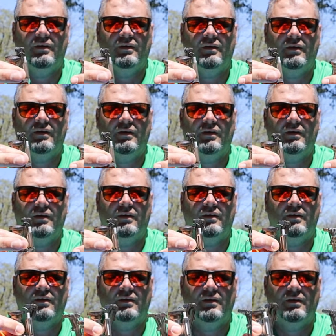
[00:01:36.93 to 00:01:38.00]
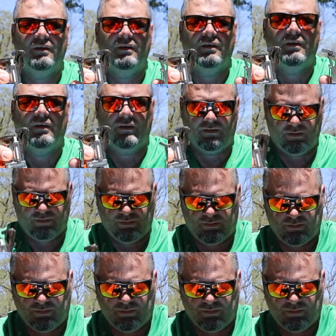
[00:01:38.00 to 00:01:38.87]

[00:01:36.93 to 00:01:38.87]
(no one is talking)